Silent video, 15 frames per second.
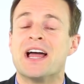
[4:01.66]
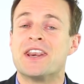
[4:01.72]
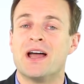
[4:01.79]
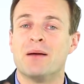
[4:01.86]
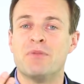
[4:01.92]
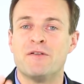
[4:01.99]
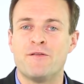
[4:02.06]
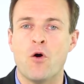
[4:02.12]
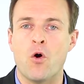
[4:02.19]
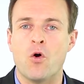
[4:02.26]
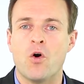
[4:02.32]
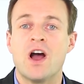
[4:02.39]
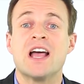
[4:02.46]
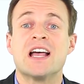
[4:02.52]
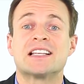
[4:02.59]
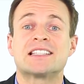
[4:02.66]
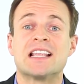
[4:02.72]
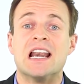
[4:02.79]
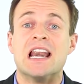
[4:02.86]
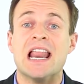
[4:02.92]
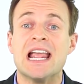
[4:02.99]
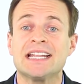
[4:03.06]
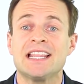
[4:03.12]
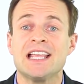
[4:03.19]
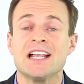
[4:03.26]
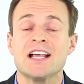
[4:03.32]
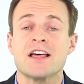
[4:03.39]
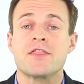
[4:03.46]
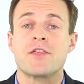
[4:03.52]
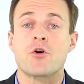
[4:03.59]
Number 4,
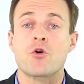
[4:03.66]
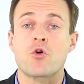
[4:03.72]
selecting the